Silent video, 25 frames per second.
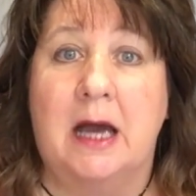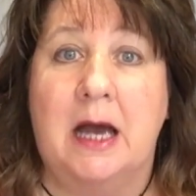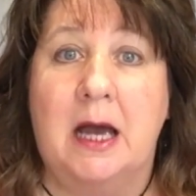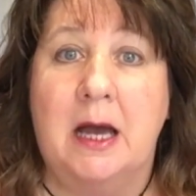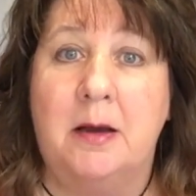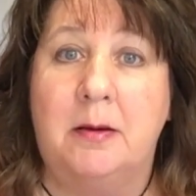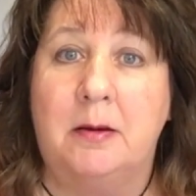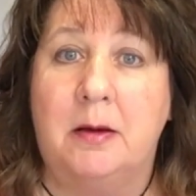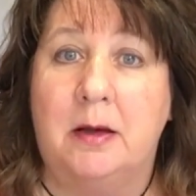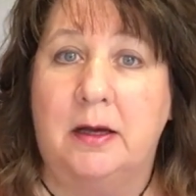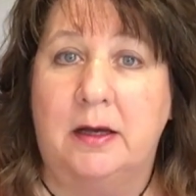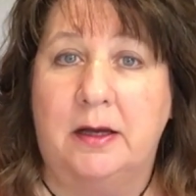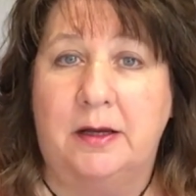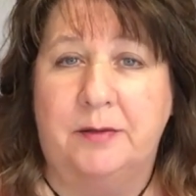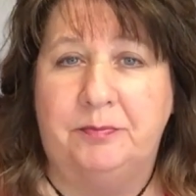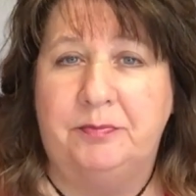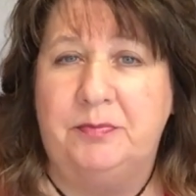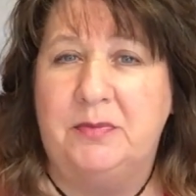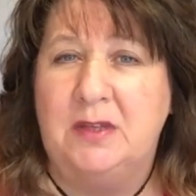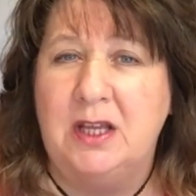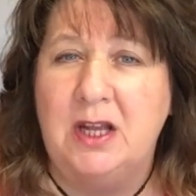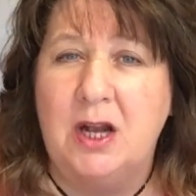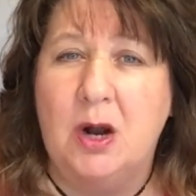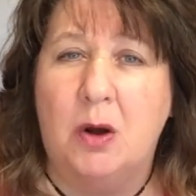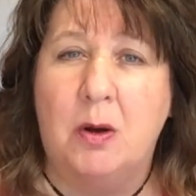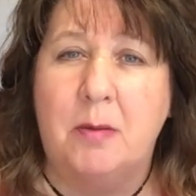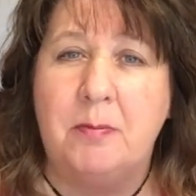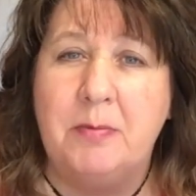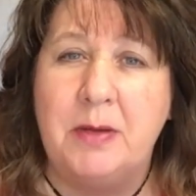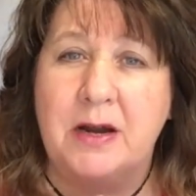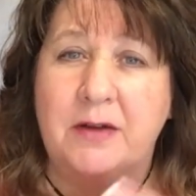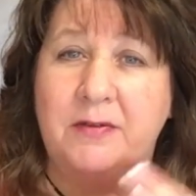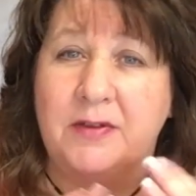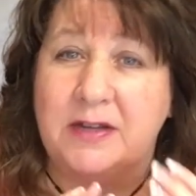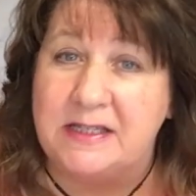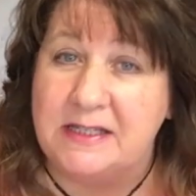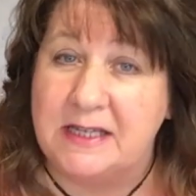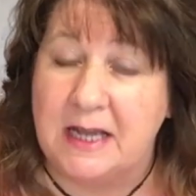a, you know, a
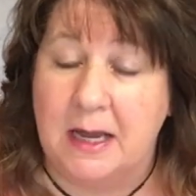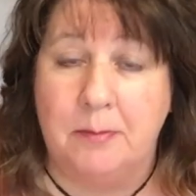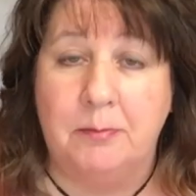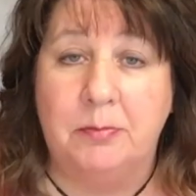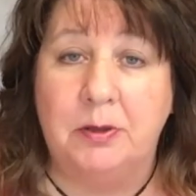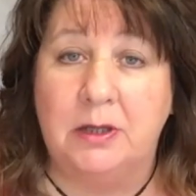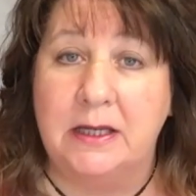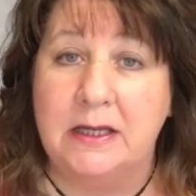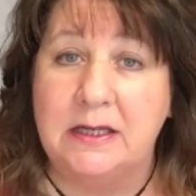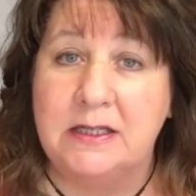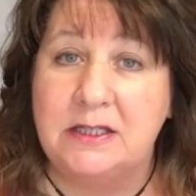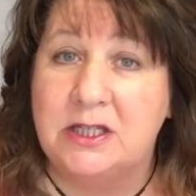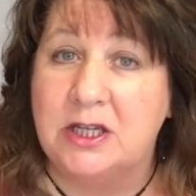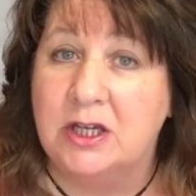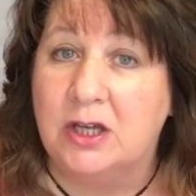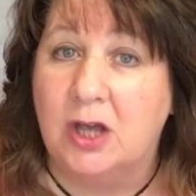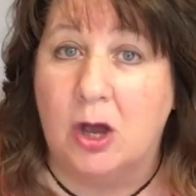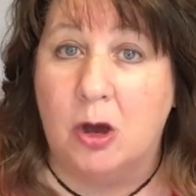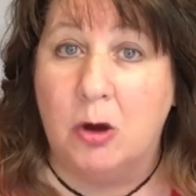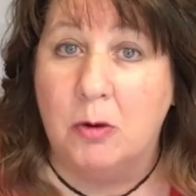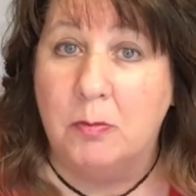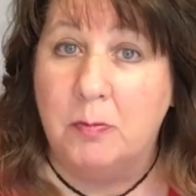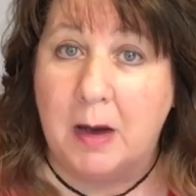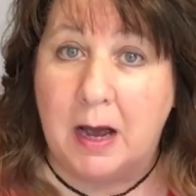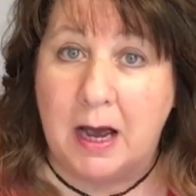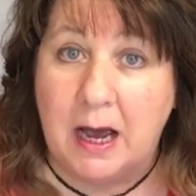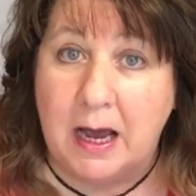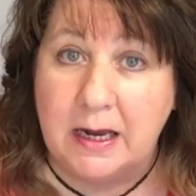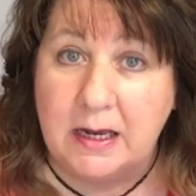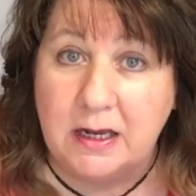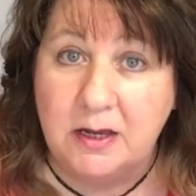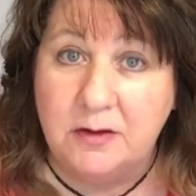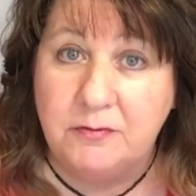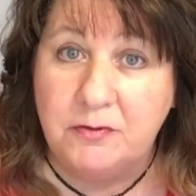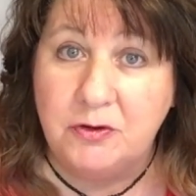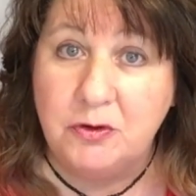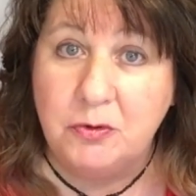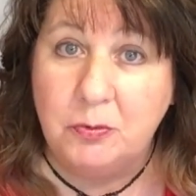bit of a template to go by,
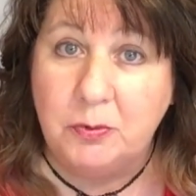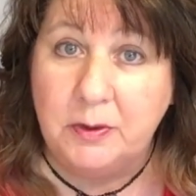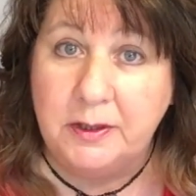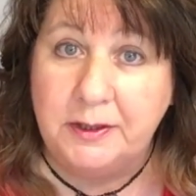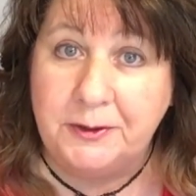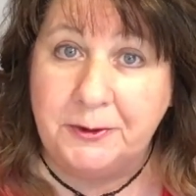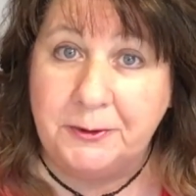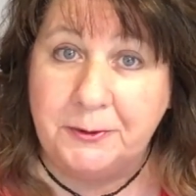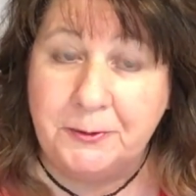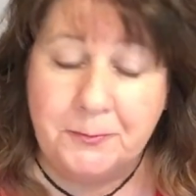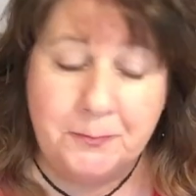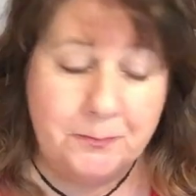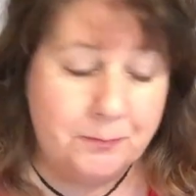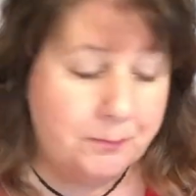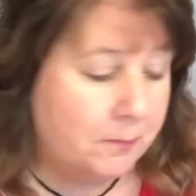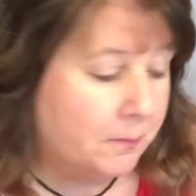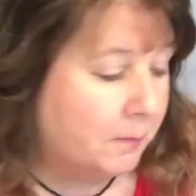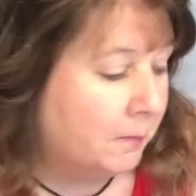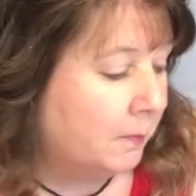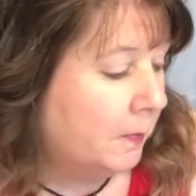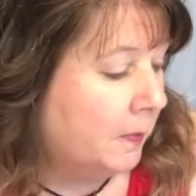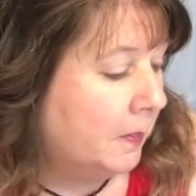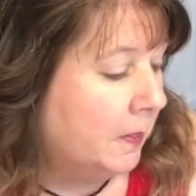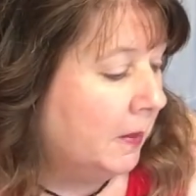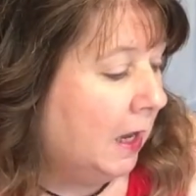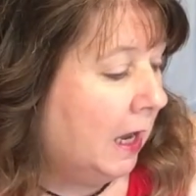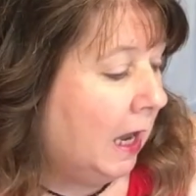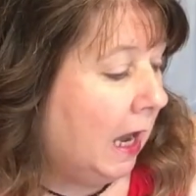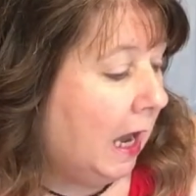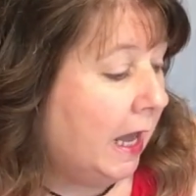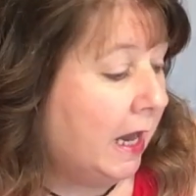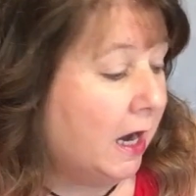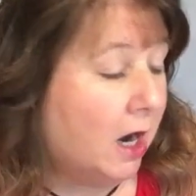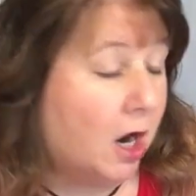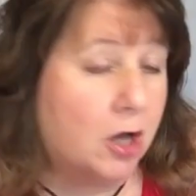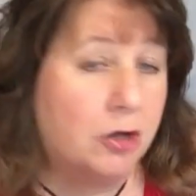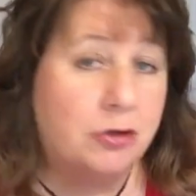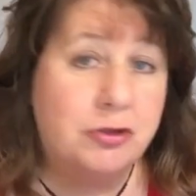if you will.
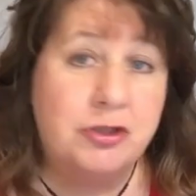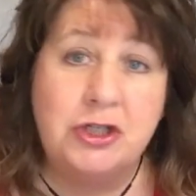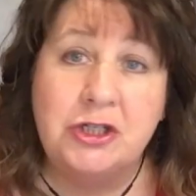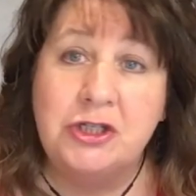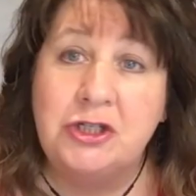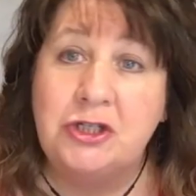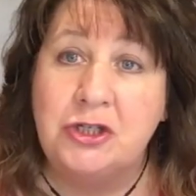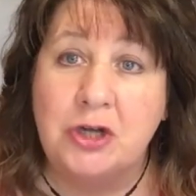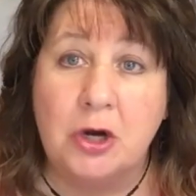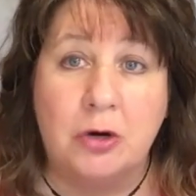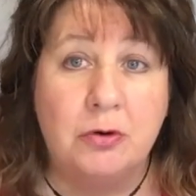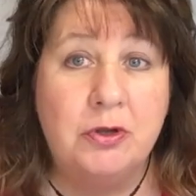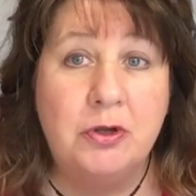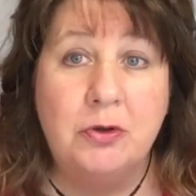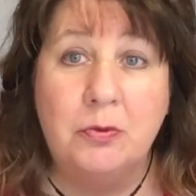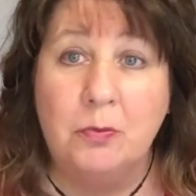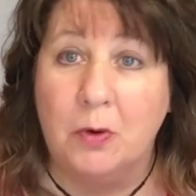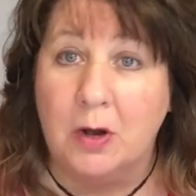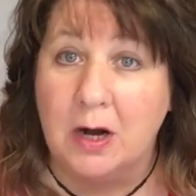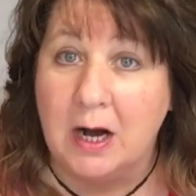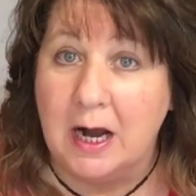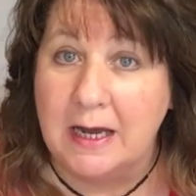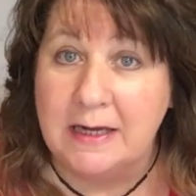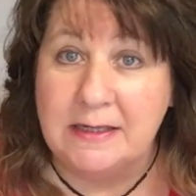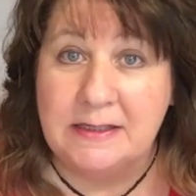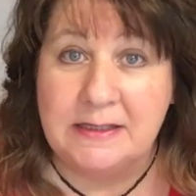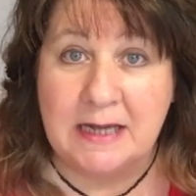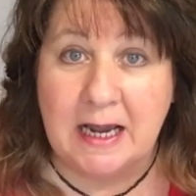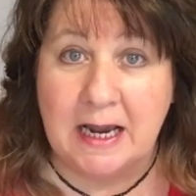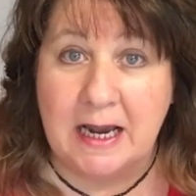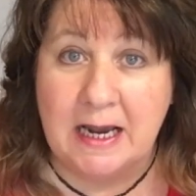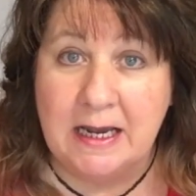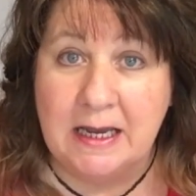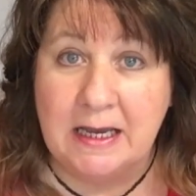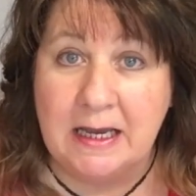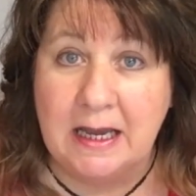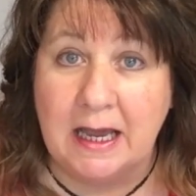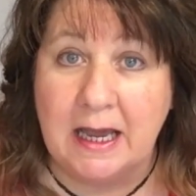And I'll just show you what I
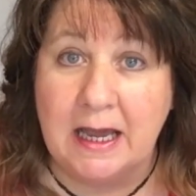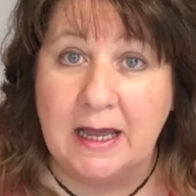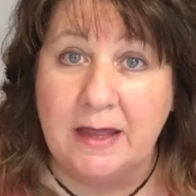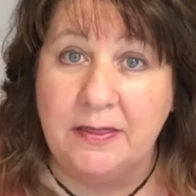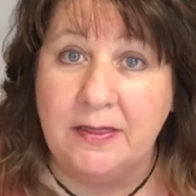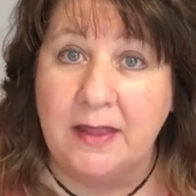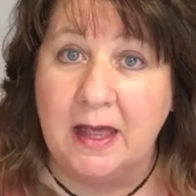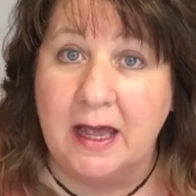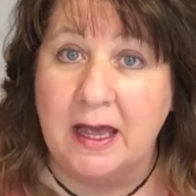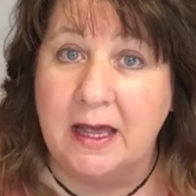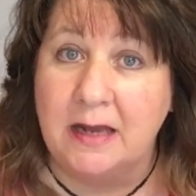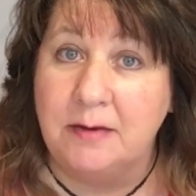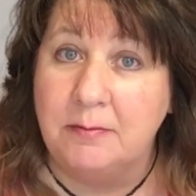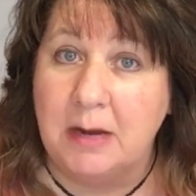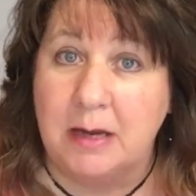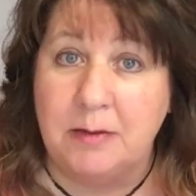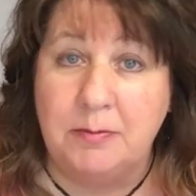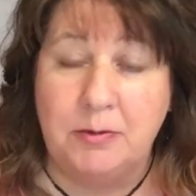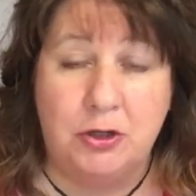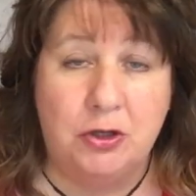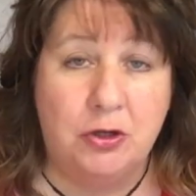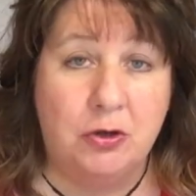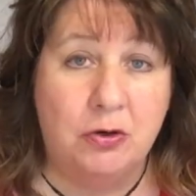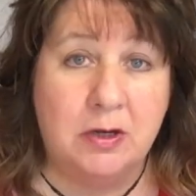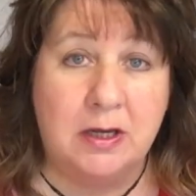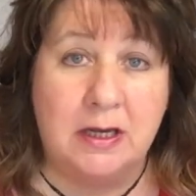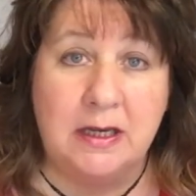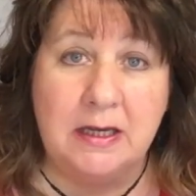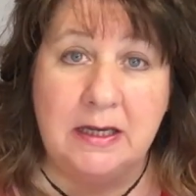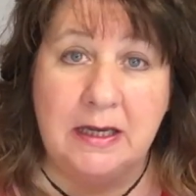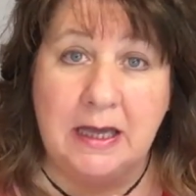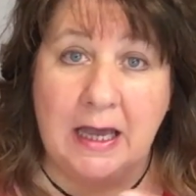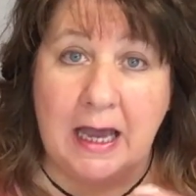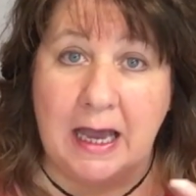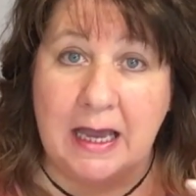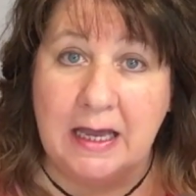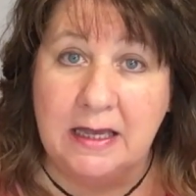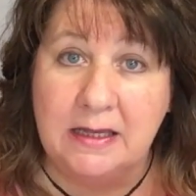take, and then maybe you can
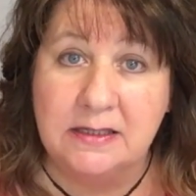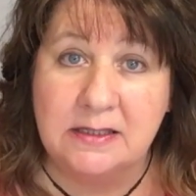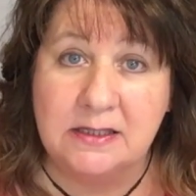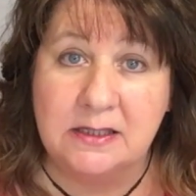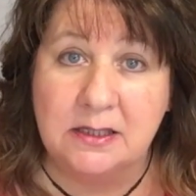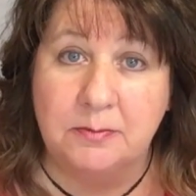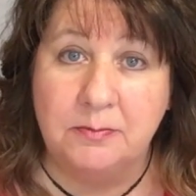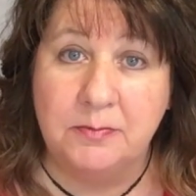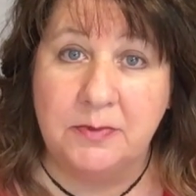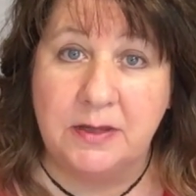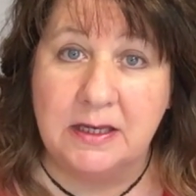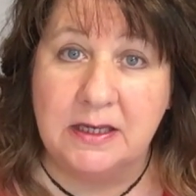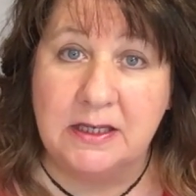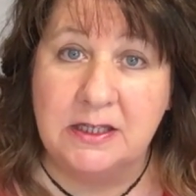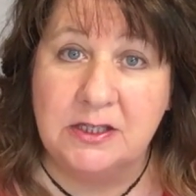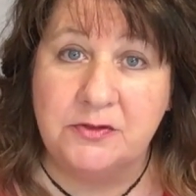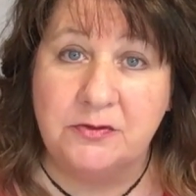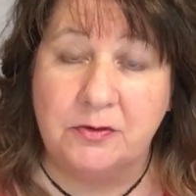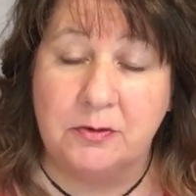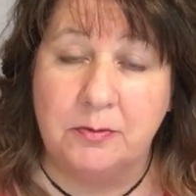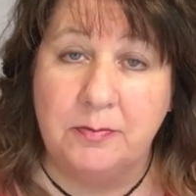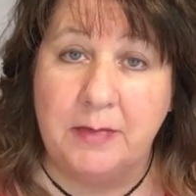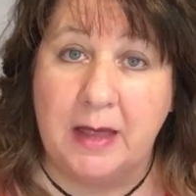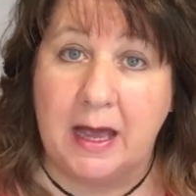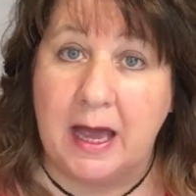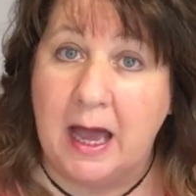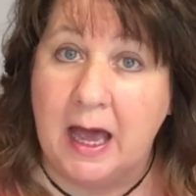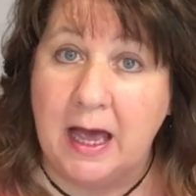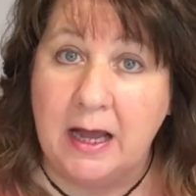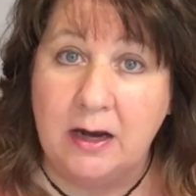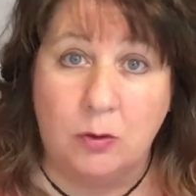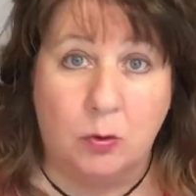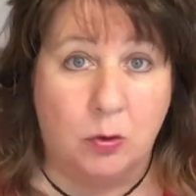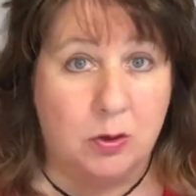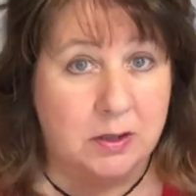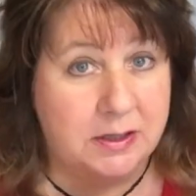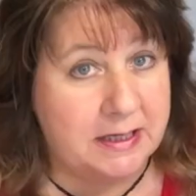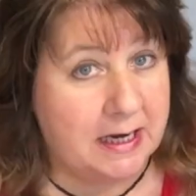gain some things from that
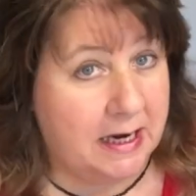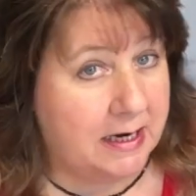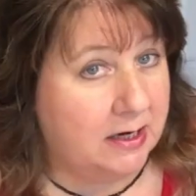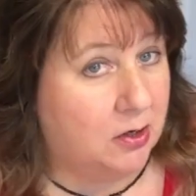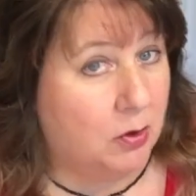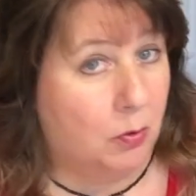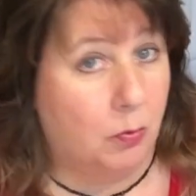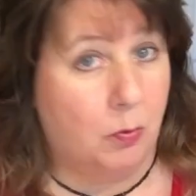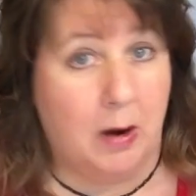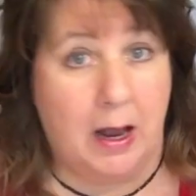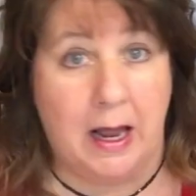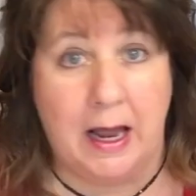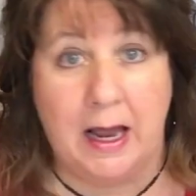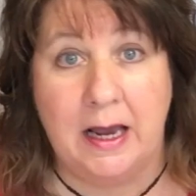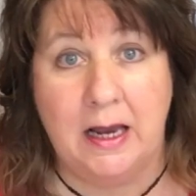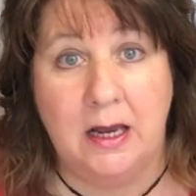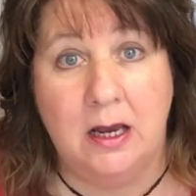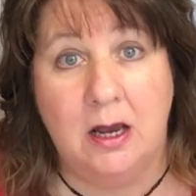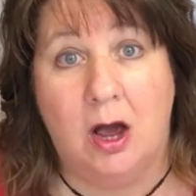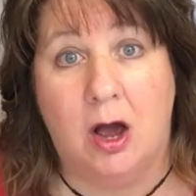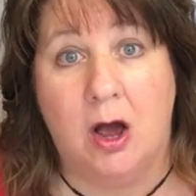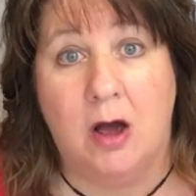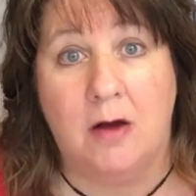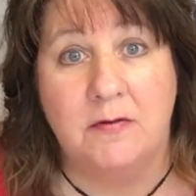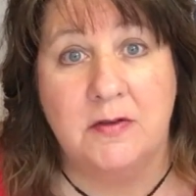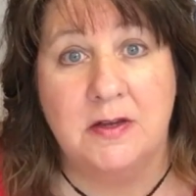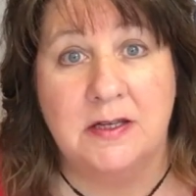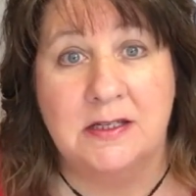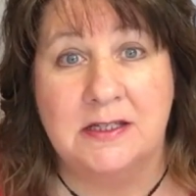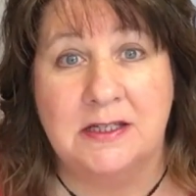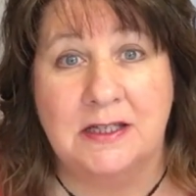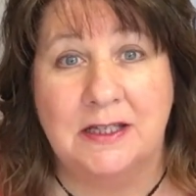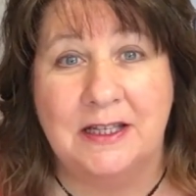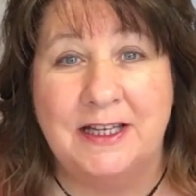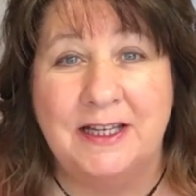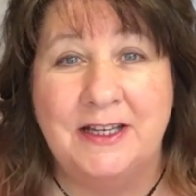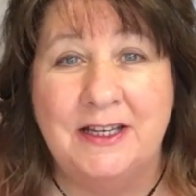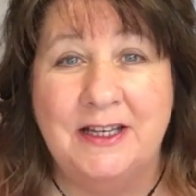or take away,
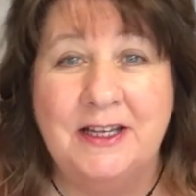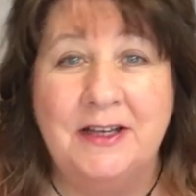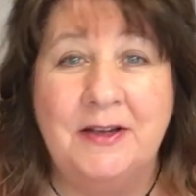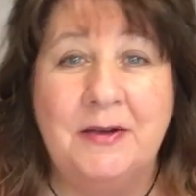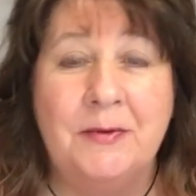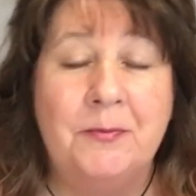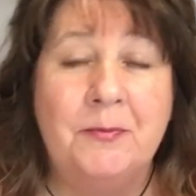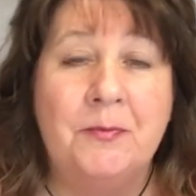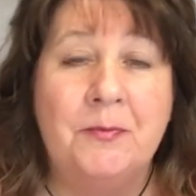obviously,